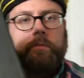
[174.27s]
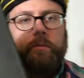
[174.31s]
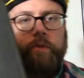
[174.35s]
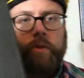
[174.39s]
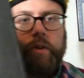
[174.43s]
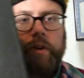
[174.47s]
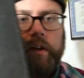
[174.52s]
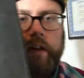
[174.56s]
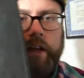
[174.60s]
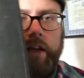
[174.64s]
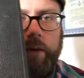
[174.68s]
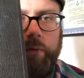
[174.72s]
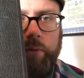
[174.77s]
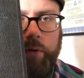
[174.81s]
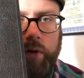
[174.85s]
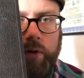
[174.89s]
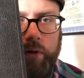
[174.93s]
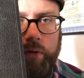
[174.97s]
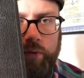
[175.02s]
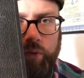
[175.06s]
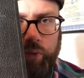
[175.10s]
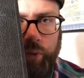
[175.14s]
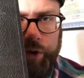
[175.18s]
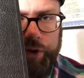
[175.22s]
the name
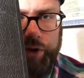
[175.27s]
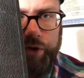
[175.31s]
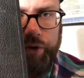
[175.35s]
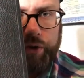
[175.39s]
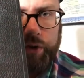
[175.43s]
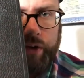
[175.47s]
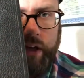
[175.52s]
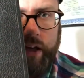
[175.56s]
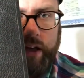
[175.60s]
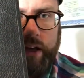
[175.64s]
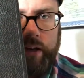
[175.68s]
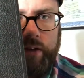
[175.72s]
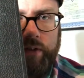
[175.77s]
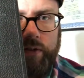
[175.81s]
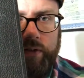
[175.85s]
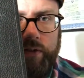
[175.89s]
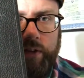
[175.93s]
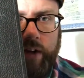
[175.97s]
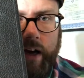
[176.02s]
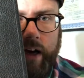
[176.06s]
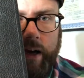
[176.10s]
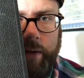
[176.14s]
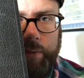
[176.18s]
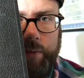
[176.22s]
of Richard A.
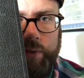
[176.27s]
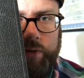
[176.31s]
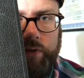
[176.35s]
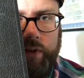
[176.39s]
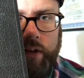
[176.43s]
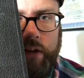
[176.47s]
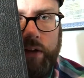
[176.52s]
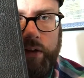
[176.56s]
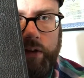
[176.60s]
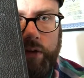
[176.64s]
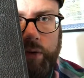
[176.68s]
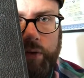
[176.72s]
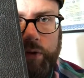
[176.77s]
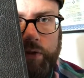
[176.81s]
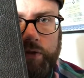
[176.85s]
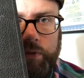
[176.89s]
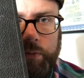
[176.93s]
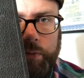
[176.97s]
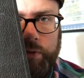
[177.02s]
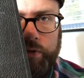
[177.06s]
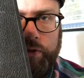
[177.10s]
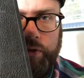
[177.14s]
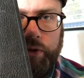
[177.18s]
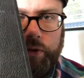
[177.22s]
Sopp, St.
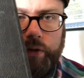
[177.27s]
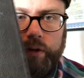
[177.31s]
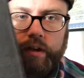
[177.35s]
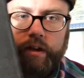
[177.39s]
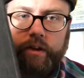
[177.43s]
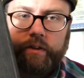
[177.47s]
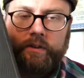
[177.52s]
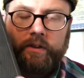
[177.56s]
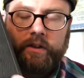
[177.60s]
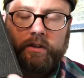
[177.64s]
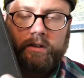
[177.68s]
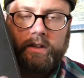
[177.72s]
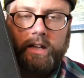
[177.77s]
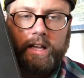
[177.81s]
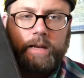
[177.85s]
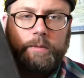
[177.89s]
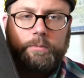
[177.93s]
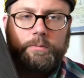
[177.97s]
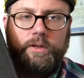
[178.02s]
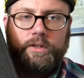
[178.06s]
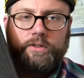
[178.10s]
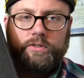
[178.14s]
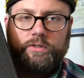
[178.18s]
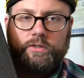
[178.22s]
Louis, Missouri. Now, the
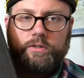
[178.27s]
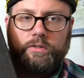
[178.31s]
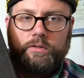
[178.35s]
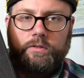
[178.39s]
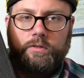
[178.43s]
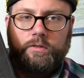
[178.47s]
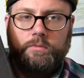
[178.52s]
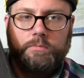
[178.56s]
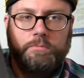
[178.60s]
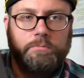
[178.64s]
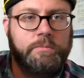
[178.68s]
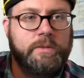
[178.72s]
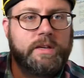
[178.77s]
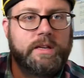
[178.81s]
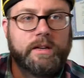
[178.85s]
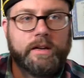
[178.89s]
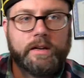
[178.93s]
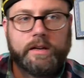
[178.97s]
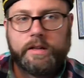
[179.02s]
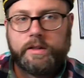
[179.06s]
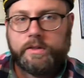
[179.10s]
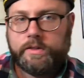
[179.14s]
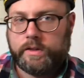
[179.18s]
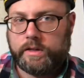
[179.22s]
name doesn't mean
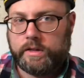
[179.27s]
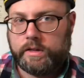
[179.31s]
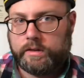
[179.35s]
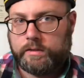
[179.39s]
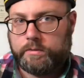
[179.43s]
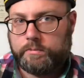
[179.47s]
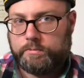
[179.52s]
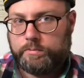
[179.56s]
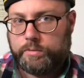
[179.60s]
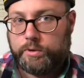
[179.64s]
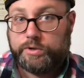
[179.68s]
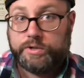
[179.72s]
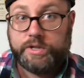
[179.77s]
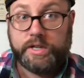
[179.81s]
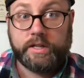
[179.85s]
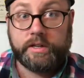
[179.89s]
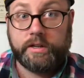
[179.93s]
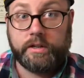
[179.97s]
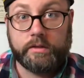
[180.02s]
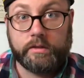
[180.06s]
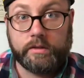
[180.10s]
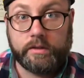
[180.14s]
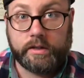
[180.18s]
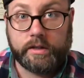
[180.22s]
anything
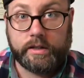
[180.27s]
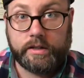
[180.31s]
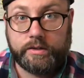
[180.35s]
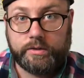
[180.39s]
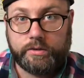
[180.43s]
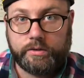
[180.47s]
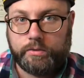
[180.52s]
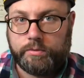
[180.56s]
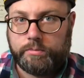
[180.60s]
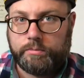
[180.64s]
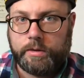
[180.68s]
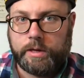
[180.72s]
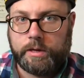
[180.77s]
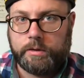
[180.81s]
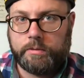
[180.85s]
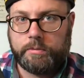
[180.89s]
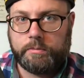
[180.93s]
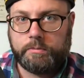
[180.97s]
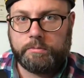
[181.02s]
particularly to may